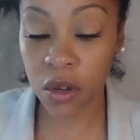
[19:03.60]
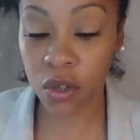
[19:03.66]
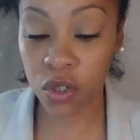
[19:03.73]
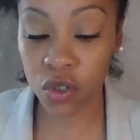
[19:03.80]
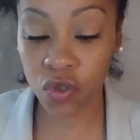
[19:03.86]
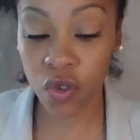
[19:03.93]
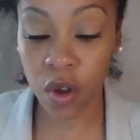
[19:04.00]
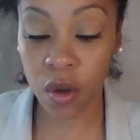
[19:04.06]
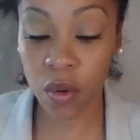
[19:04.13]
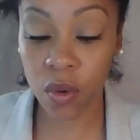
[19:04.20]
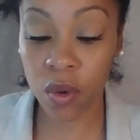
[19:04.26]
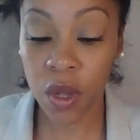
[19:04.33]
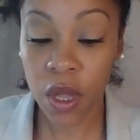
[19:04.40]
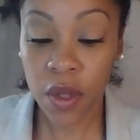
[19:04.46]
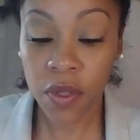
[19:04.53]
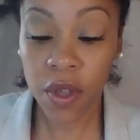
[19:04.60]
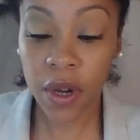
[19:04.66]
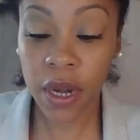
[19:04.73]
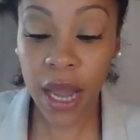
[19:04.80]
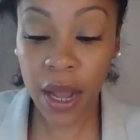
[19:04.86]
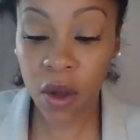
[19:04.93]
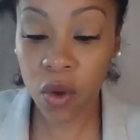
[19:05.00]
going to struggle. They're
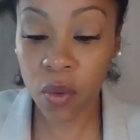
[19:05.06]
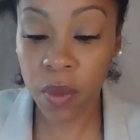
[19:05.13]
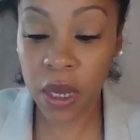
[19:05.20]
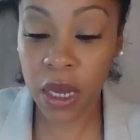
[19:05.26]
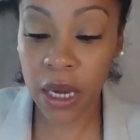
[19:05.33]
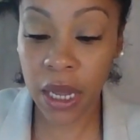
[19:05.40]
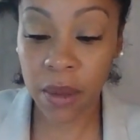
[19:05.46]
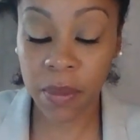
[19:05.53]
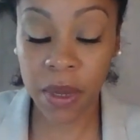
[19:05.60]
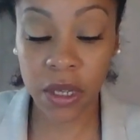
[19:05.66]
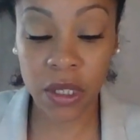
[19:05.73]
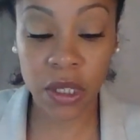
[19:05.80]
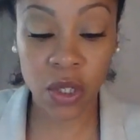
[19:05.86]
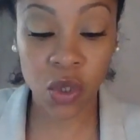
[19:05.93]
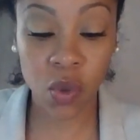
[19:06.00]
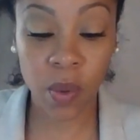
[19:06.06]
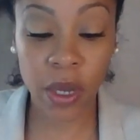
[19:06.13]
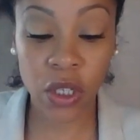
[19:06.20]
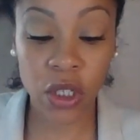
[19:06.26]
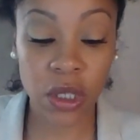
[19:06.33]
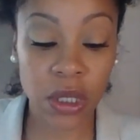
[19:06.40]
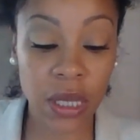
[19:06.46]
not going to be in nightmare
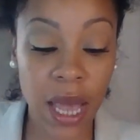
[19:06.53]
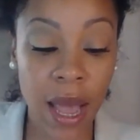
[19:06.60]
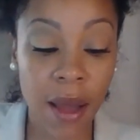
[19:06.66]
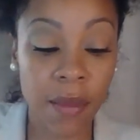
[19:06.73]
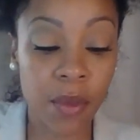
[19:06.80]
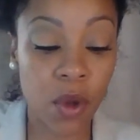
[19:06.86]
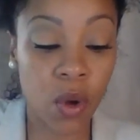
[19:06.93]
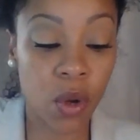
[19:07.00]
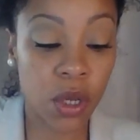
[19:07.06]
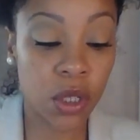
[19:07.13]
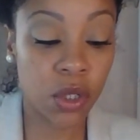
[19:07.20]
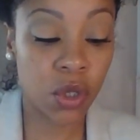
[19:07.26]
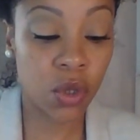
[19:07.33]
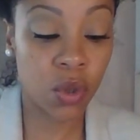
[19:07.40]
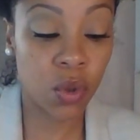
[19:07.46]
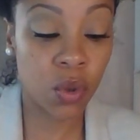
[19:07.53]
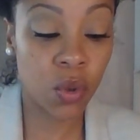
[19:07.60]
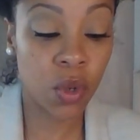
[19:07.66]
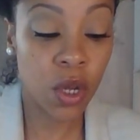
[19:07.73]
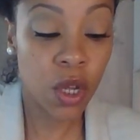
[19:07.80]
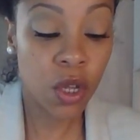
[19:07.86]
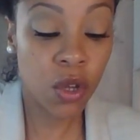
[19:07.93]
situations. I'm going to,
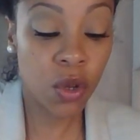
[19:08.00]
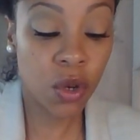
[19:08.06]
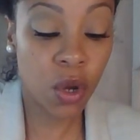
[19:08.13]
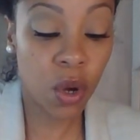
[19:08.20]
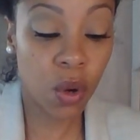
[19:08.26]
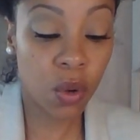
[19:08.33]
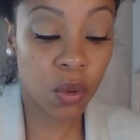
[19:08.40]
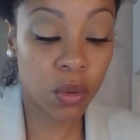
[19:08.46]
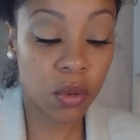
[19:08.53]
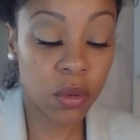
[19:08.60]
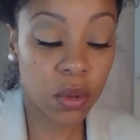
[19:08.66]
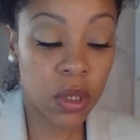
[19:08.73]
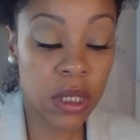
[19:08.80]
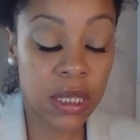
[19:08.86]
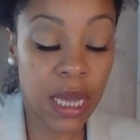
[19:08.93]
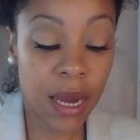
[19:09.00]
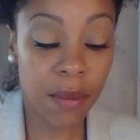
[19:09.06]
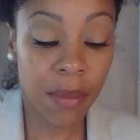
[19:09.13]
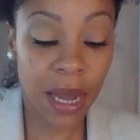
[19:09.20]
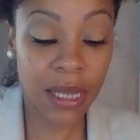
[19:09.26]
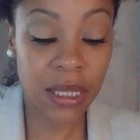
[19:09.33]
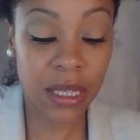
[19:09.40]
you know, set
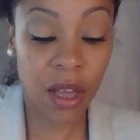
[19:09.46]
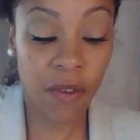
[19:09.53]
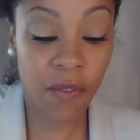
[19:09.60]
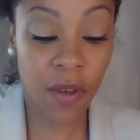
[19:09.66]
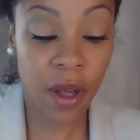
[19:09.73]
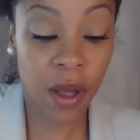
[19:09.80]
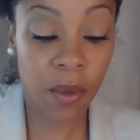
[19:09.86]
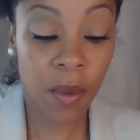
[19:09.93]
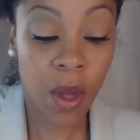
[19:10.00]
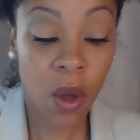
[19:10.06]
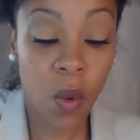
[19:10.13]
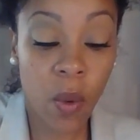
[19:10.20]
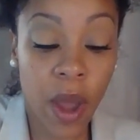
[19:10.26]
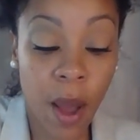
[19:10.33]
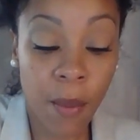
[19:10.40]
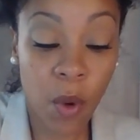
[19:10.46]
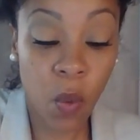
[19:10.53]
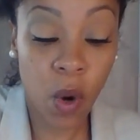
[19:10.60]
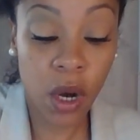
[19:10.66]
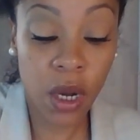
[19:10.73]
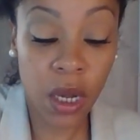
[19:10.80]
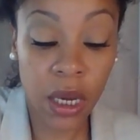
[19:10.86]
myself up where I'm going to
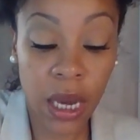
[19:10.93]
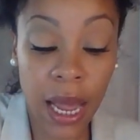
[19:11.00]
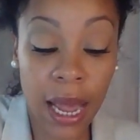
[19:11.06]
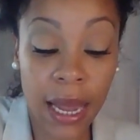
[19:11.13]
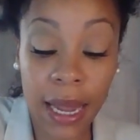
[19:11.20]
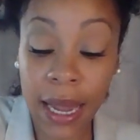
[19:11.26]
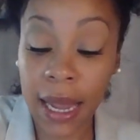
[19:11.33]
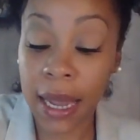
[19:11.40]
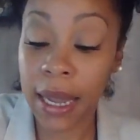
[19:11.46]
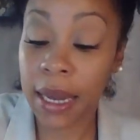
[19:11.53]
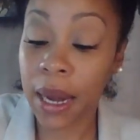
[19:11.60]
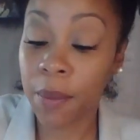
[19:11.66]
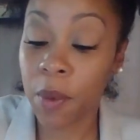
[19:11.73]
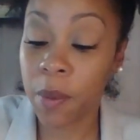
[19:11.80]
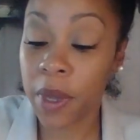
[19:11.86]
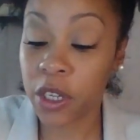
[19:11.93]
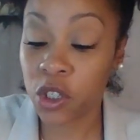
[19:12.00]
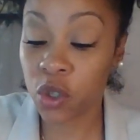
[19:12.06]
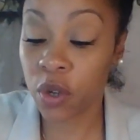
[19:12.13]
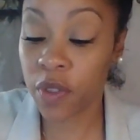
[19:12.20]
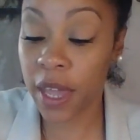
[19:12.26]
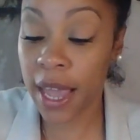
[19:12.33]
work a lot, and I'm going to make
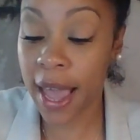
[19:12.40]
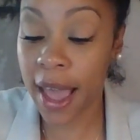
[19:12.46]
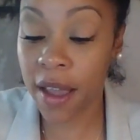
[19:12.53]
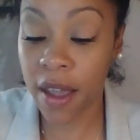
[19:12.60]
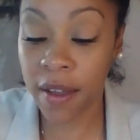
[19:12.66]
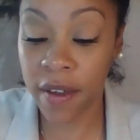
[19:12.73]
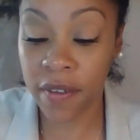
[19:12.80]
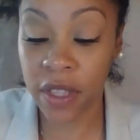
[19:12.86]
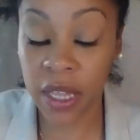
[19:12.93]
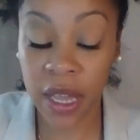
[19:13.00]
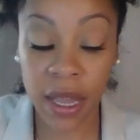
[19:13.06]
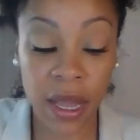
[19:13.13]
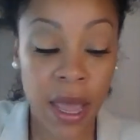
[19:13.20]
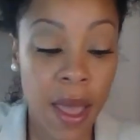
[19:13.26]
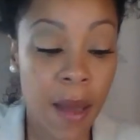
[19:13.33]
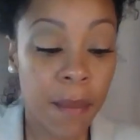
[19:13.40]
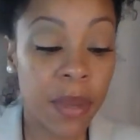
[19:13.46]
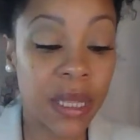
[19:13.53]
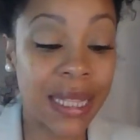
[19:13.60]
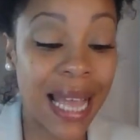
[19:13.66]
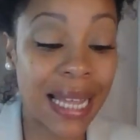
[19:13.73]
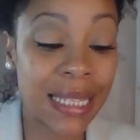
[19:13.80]
sure they have everything.
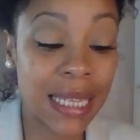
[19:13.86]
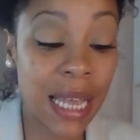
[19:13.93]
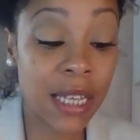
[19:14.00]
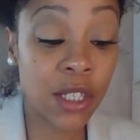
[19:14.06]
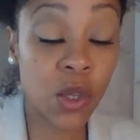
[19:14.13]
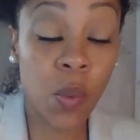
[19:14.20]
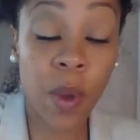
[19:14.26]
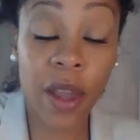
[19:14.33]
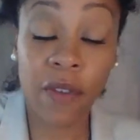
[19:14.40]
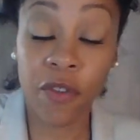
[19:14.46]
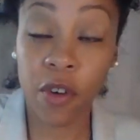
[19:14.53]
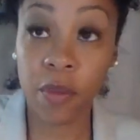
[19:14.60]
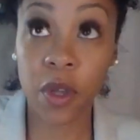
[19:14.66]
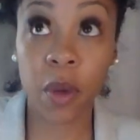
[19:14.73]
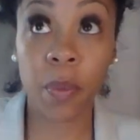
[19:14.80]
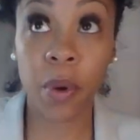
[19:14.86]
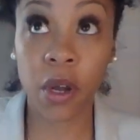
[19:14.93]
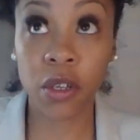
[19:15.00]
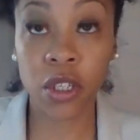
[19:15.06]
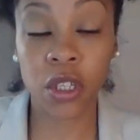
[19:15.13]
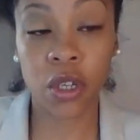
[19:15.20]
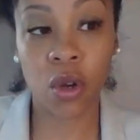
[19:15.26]
But that takes away from your
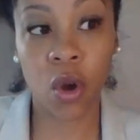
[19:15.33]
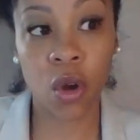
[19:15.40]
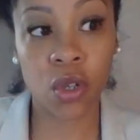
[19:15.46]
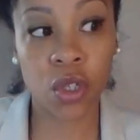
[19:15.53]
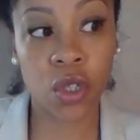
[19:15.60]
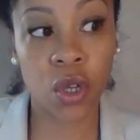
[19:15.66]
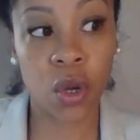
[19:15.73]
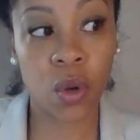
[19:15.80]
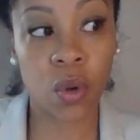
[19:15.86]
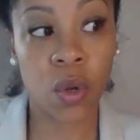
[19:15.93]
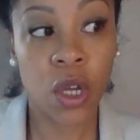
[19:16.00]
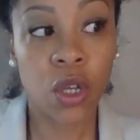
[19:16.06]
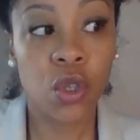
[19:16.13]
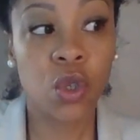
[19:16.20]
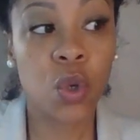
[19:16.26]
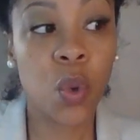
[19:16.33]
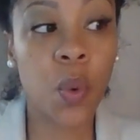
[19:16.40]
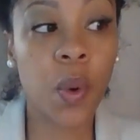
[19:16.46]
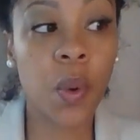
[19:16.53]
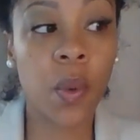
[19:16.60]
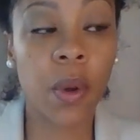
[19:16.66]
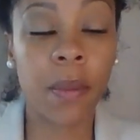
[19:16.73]
person also
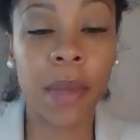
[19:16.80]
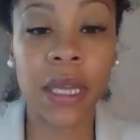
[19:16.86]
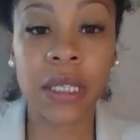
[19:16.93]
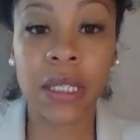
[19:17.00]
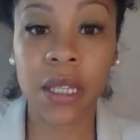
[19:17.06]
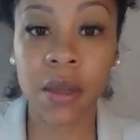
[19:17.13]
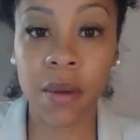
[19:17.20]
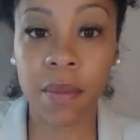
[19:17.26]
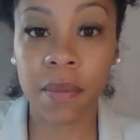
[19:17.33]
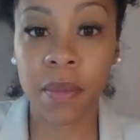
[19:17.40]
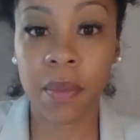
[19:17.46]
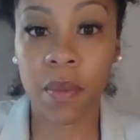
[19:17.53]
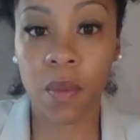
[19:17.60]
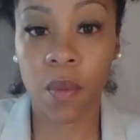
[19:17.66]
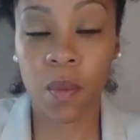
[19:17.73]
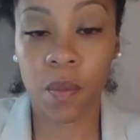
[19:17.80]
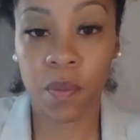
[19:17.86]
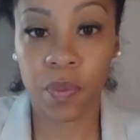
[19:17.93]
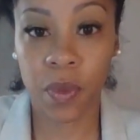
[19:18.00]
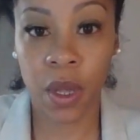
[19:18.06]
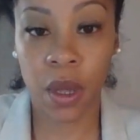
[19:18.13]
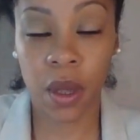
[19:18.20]
doing what makes them
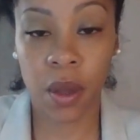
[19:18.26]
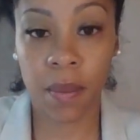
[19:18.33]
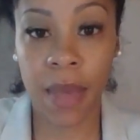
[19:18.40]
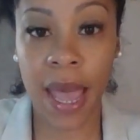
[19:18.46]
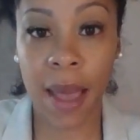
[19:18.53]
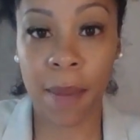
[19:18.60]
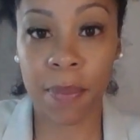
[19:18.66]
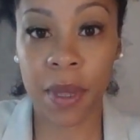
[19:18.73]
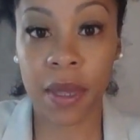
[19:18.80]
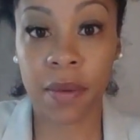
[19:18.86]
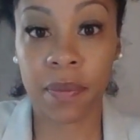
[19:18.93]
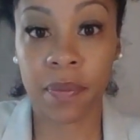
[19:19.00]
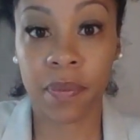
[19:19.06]
happy,